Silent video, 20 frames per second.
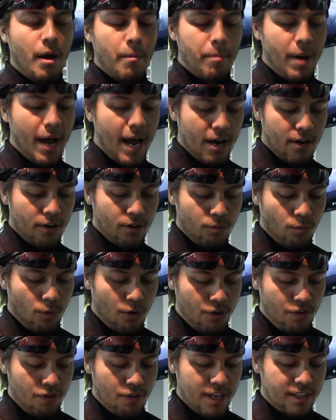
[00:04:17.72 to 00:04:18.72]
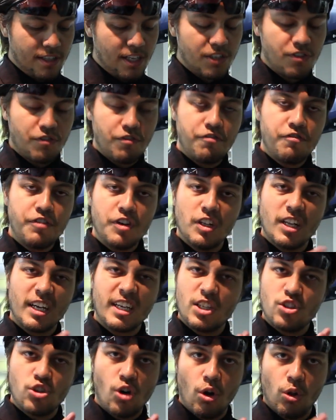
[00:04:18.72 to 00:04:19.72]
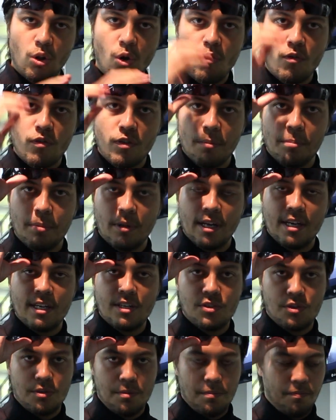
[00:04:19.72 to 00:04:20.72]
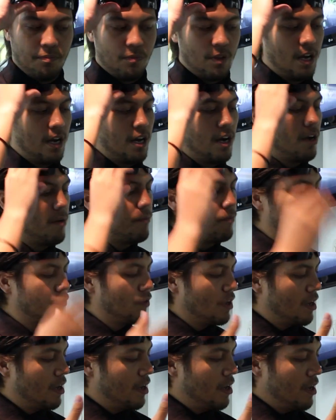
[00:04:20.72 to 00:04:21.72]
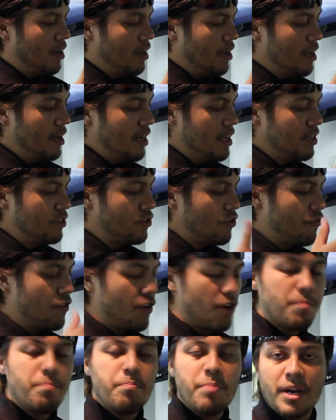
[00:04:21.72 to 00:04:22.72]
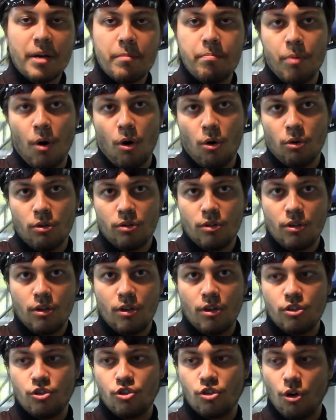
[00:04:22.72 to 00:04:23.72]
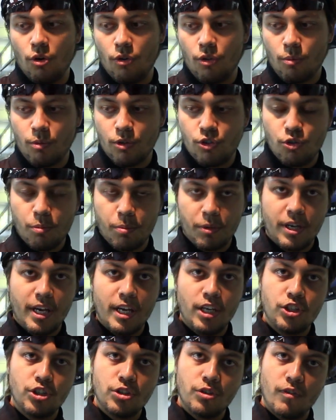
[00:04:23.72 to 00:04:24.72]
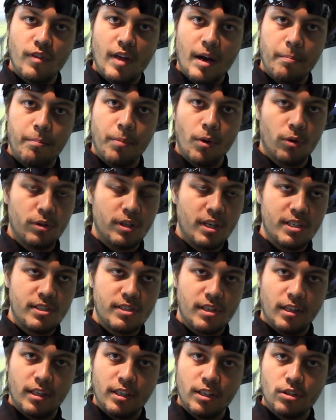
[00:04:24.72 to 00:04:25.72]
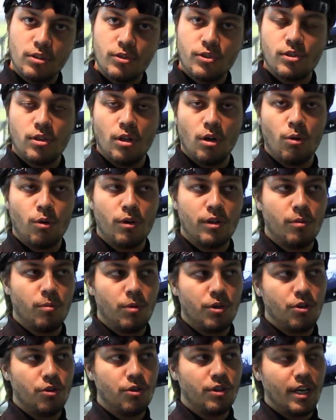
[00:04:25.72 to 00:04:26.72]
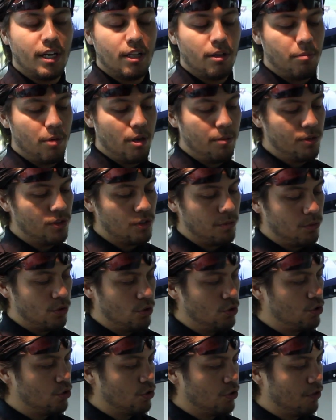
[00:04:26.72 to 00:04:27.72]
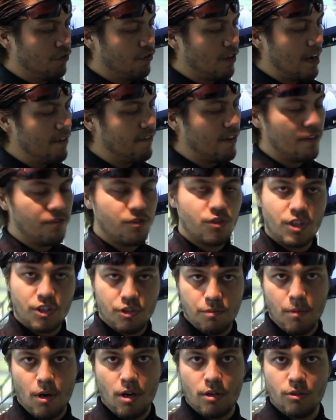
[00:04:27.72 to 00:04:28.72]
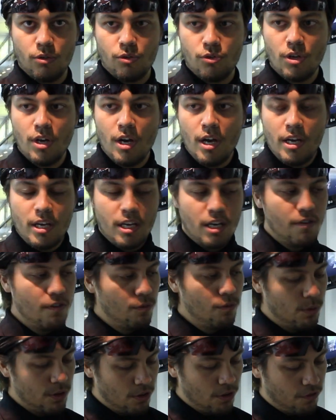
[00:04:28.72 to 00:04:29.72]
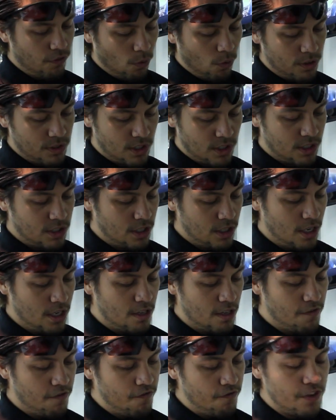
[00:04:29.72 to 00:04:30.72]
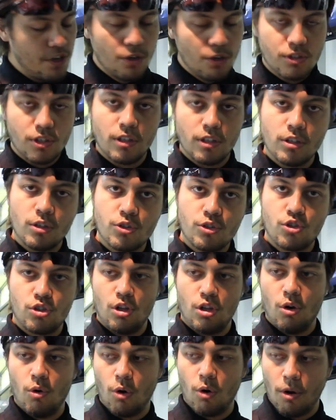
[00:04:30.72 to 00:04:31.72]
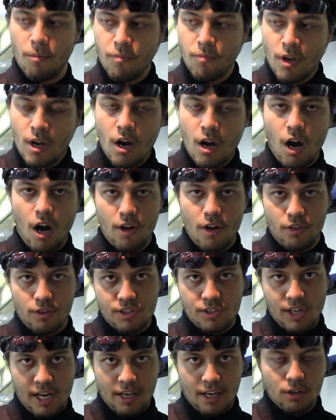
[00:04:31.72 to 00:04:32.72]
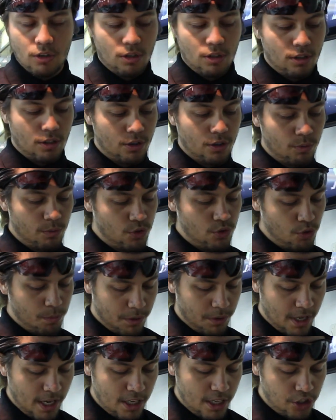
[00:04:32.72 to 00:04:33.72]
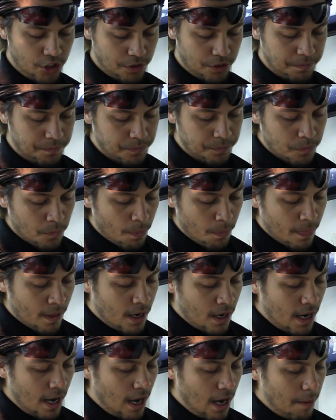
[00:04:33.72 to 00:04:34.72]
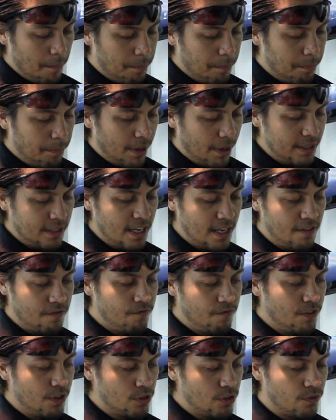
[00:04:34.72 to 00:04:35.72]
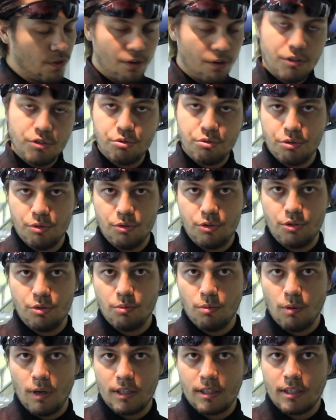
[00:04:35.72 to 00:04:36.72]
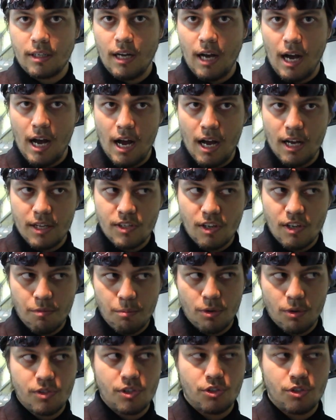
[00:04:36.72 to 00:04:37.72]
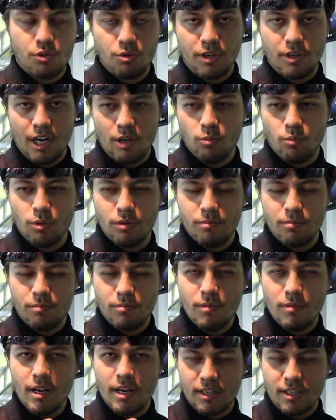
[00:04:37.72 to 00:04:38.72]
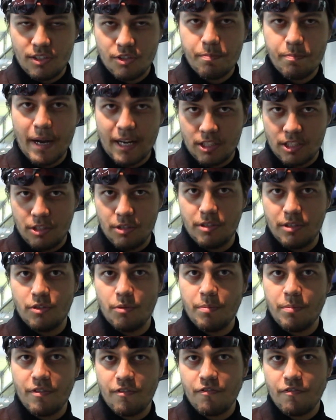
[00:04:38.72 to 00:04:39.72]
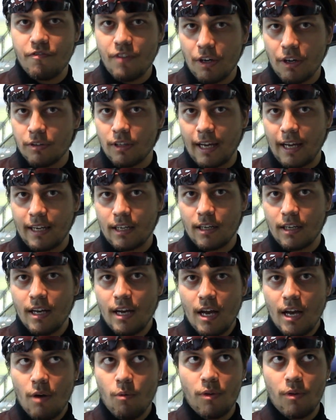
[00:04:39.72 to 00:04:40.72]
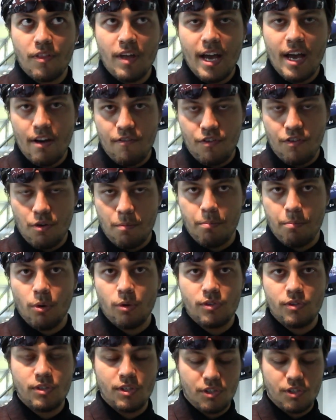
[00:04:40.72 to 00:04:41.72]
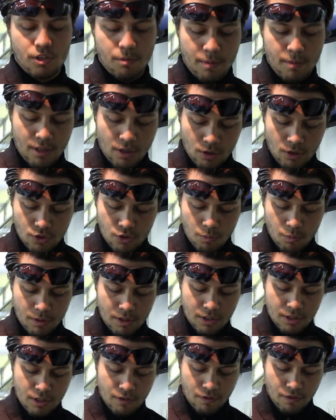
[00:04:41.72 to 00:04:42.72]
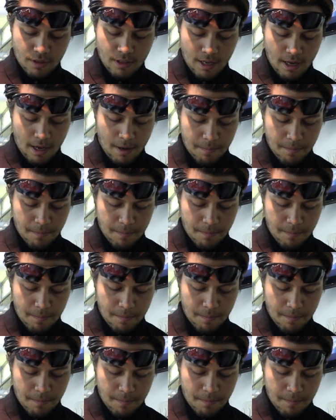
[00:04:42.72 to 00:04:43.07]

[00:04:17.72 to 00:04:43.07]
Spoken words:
pattern where it doesn't feel like it's all over the place. It is a very big bolt, so the reciprocation of that bolt is a little slower than what you get on maybe some usual 5.56 models. Even with the 416, it feels a little slower on the cycle and on the reciprocation. But it feels very true to what a 7.62 gun would expect it to be felt like, with the heavier bolt system and also with the different